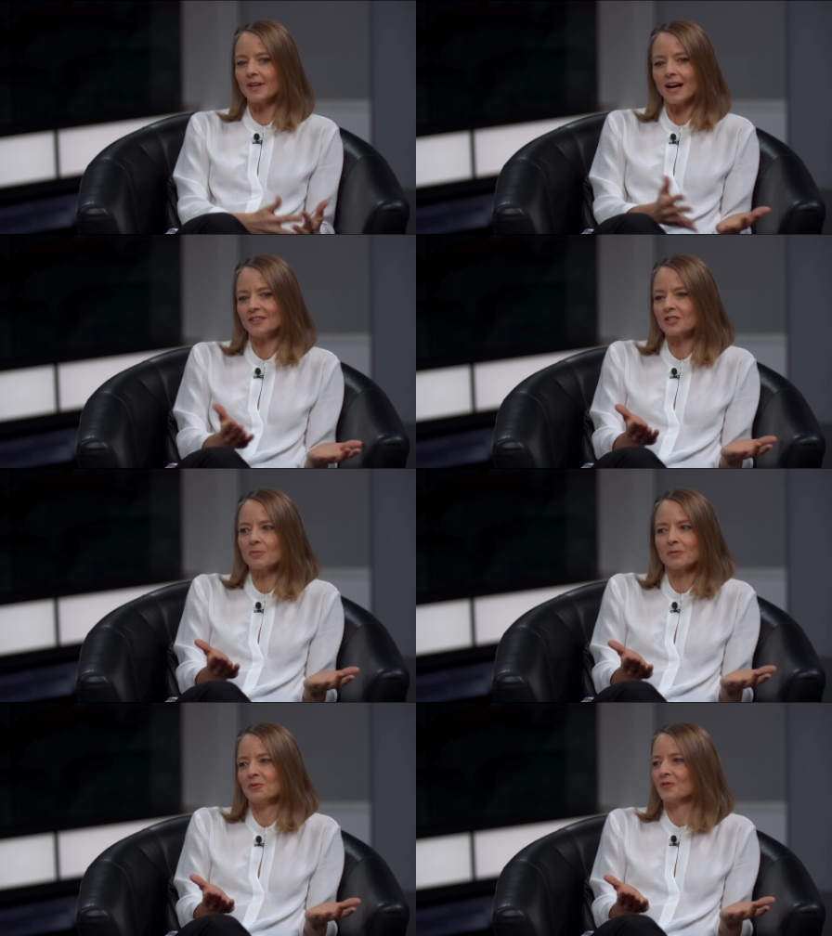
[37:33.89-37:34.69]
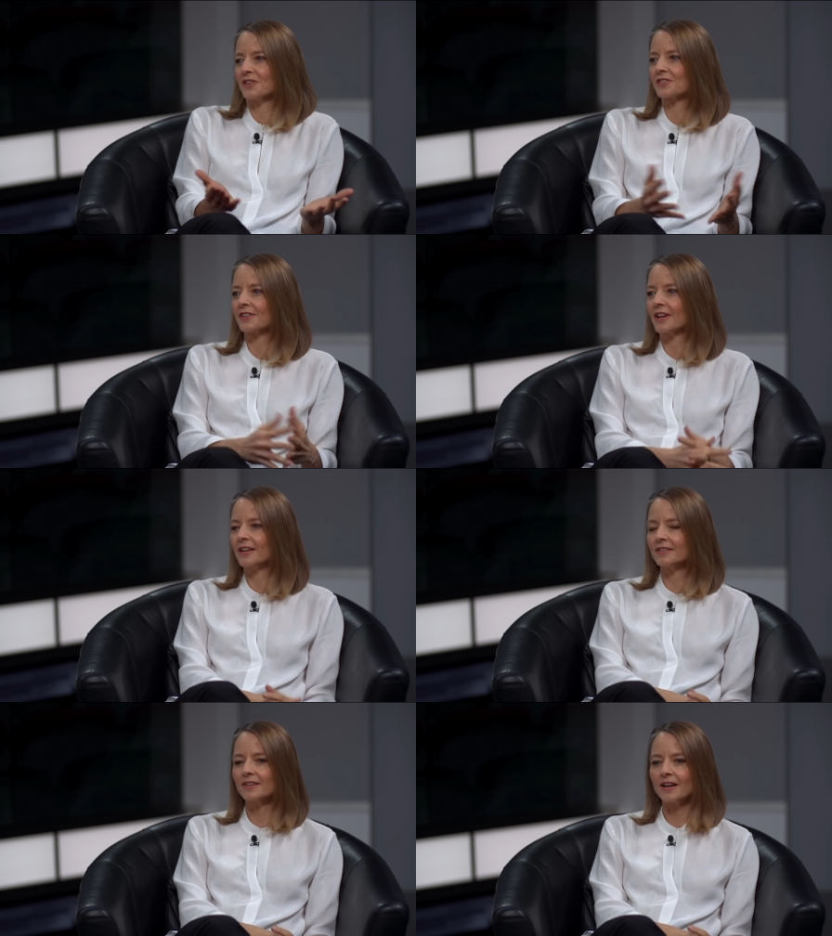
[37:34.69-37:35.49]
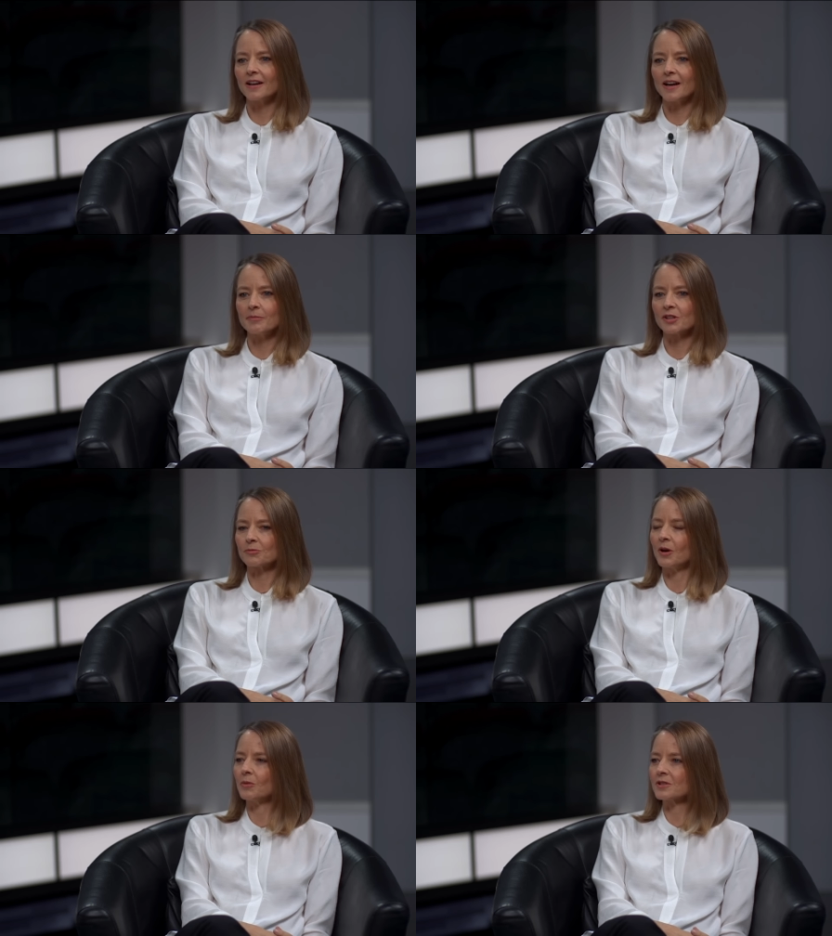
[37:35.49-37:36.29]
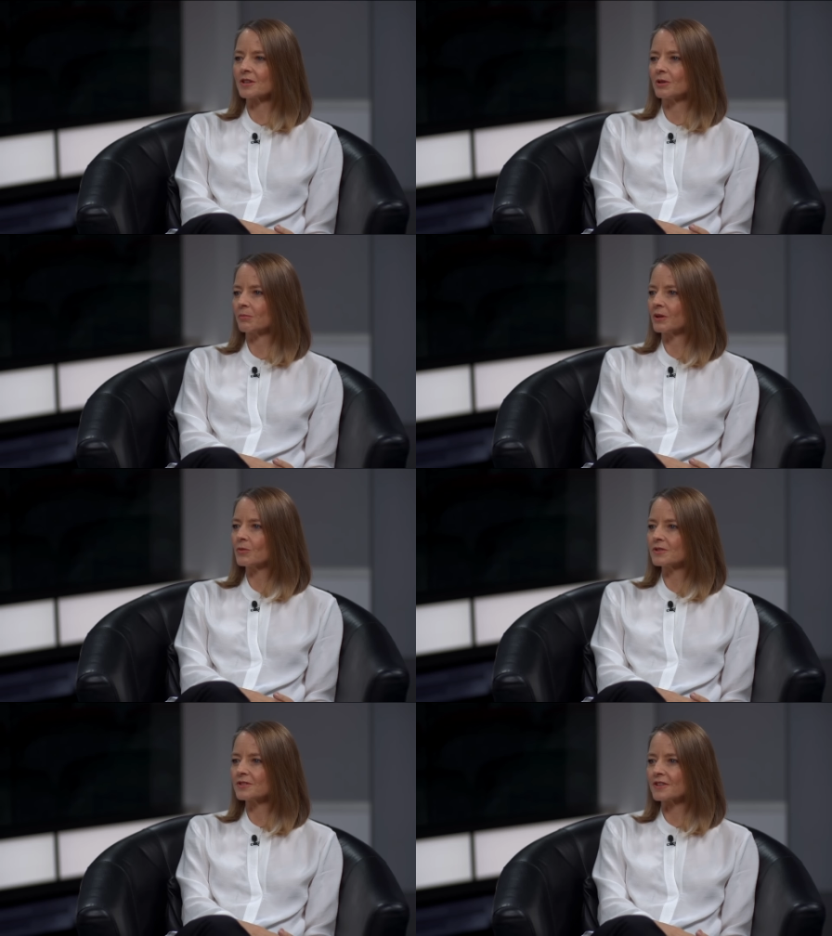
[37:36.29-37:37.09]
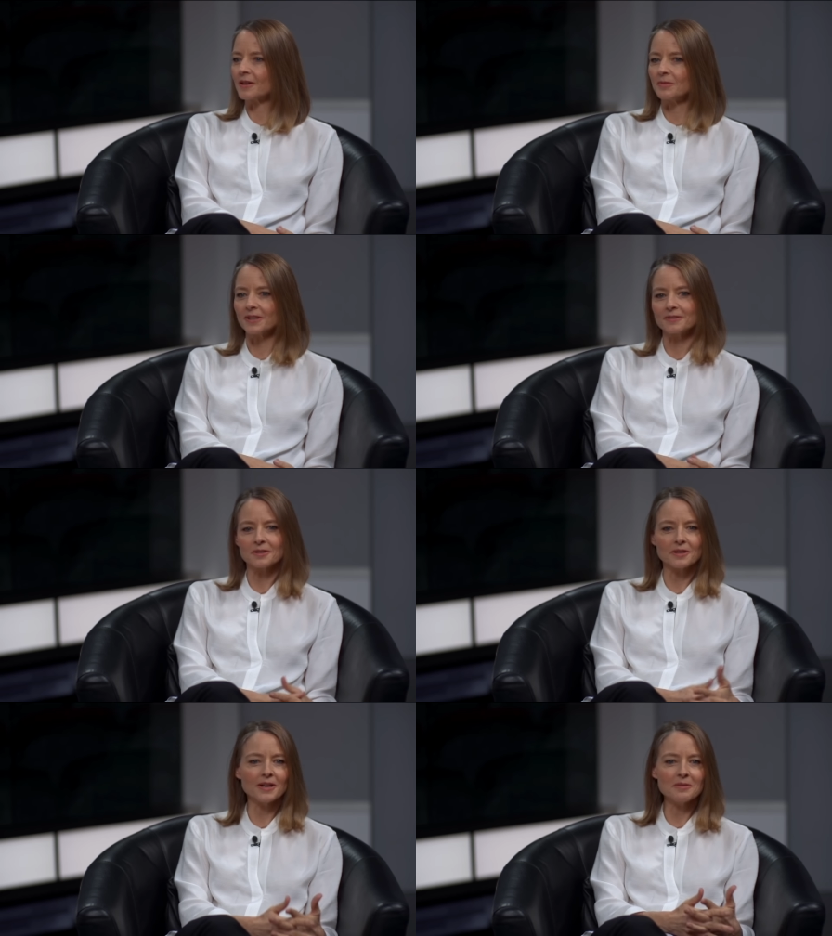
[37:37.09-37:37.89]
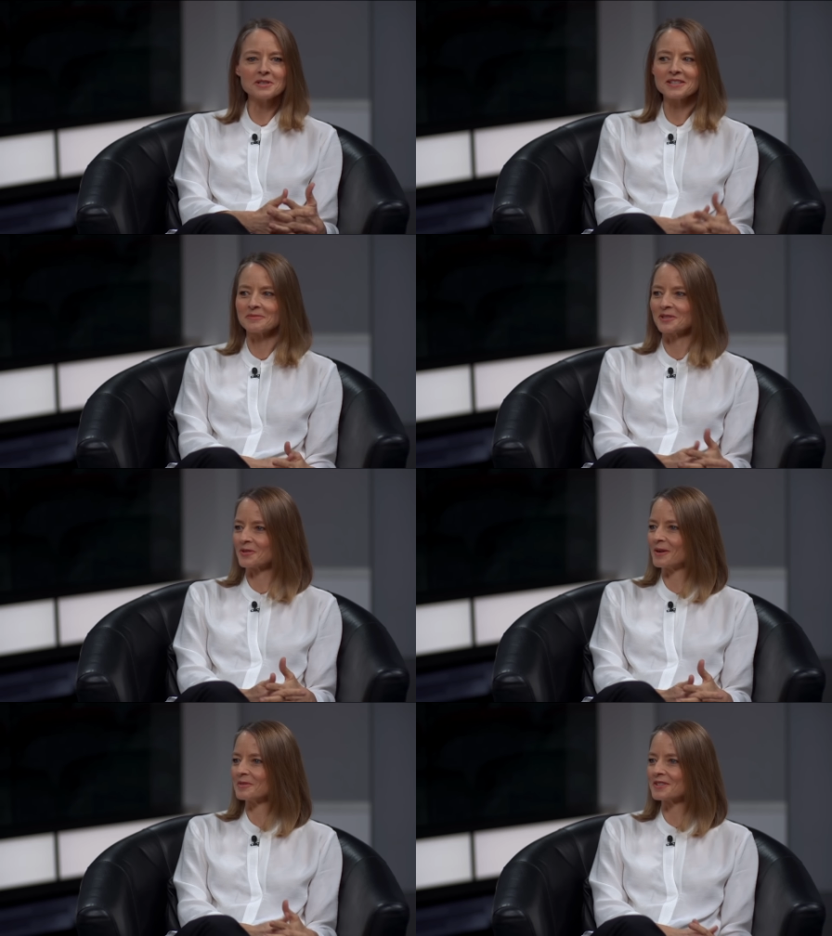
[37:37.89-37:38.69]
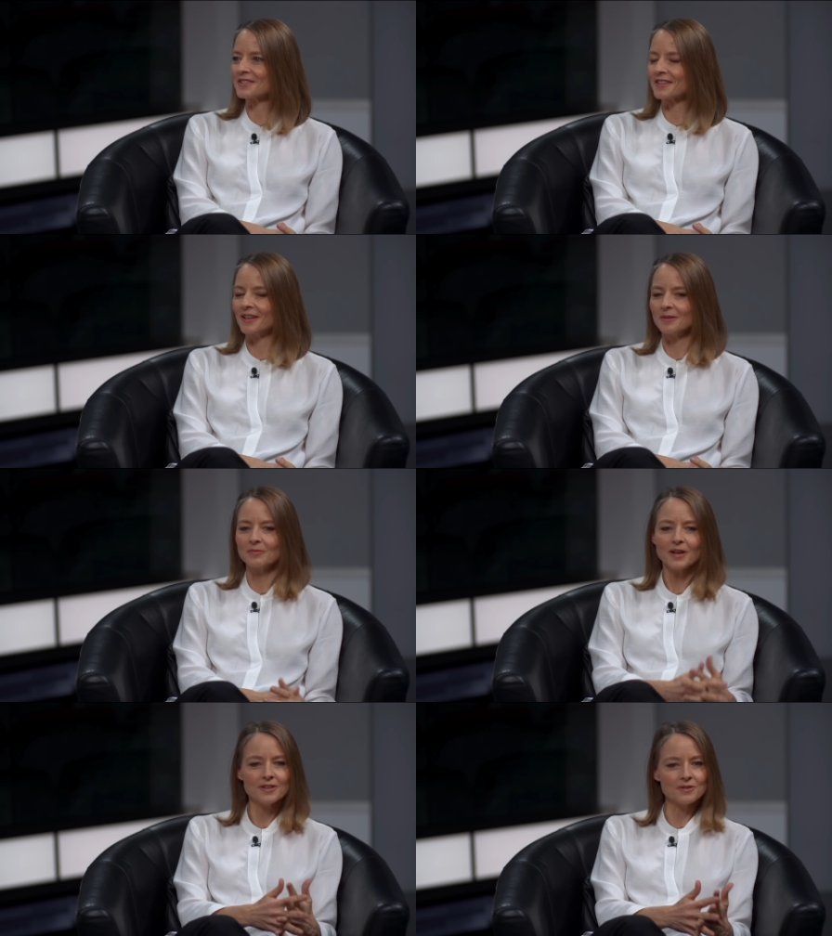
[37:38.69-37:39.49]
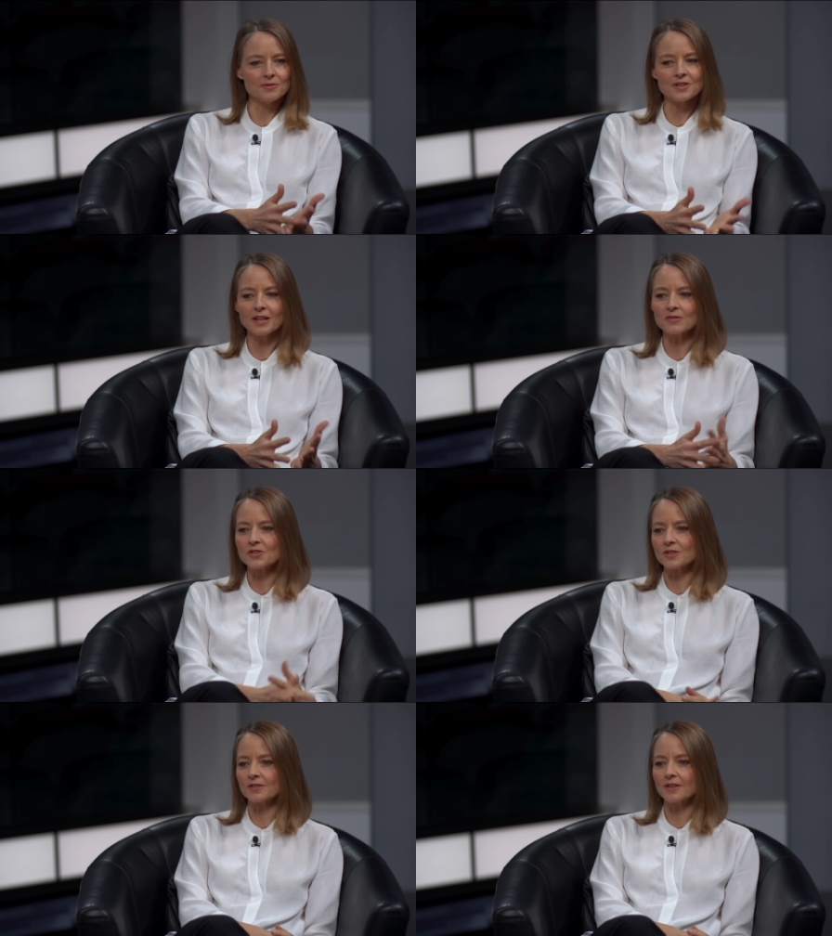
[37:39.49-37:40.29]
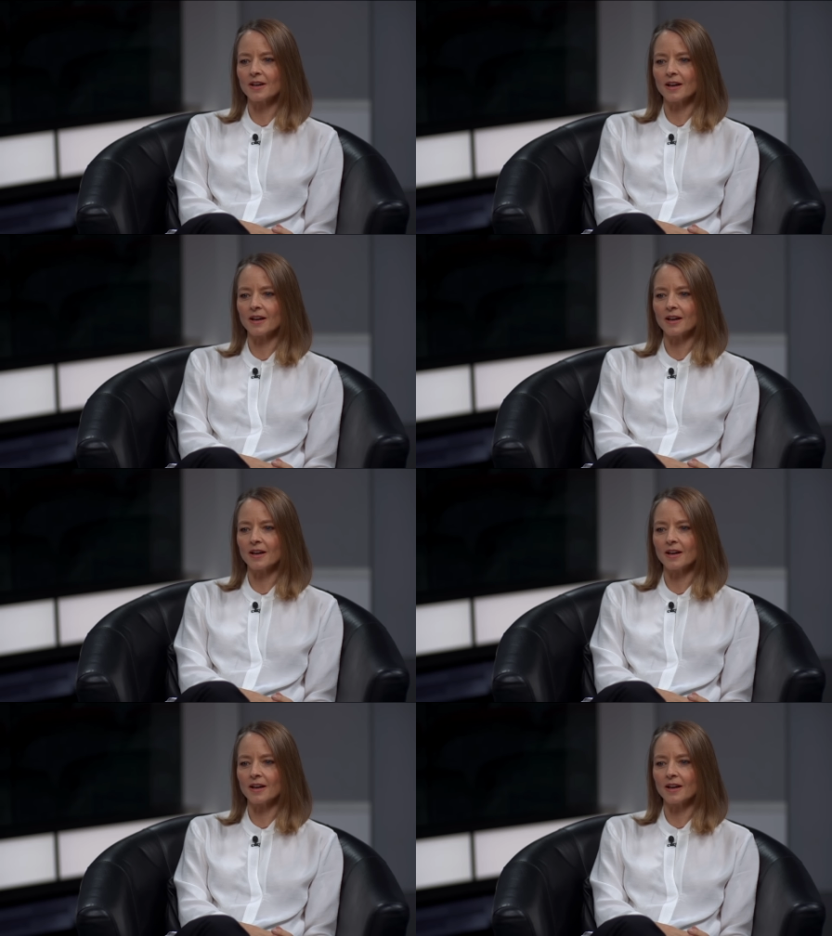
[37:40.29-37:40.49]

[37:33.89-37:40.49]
I just make movies, and uh, I make small ones, I make big ones, I make comedies, I make dramas, um, I do television.